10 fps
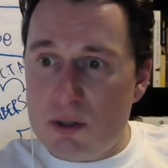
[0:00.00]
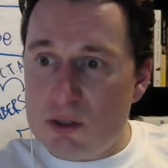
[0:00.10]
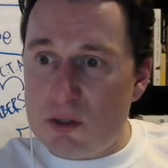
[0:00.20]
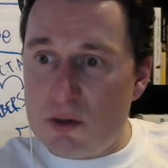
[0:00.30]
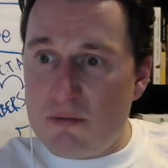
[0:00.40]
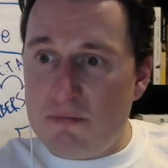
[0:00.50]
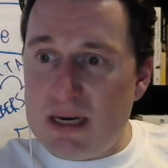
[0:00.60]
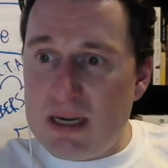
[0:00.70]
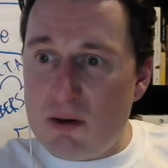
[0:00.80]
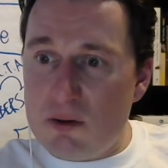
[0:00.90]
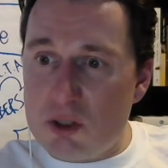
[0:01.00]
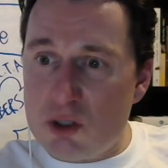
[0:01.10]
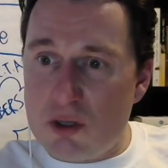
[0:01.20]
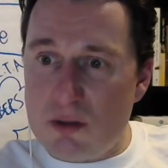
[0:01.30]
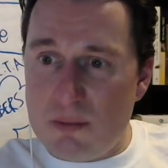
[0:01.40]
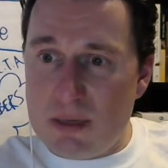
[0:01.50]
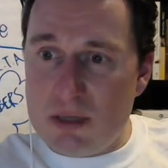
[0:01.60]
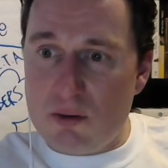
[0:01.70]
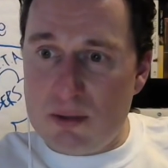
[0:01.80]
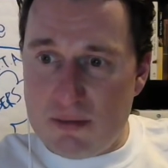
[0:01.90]
So the videos shouldn't be
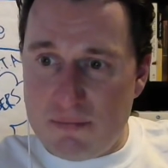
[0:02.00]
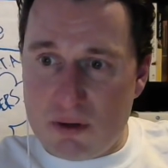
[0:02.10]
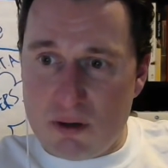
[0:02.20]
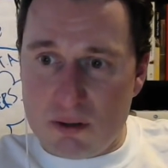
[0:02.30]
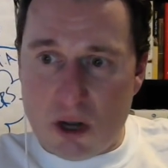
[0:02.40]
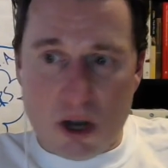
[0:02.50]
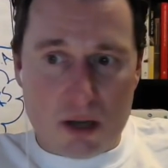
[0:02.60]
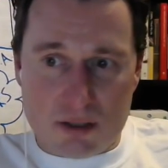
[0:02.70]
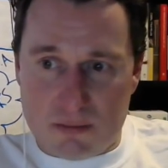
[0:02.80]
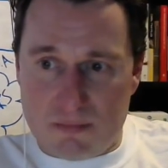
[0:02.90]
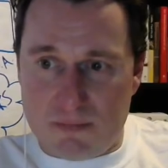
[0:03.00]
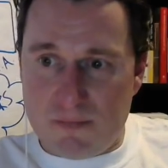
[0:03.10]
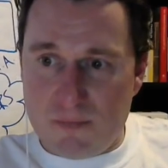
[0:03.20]
too difficult, awesome.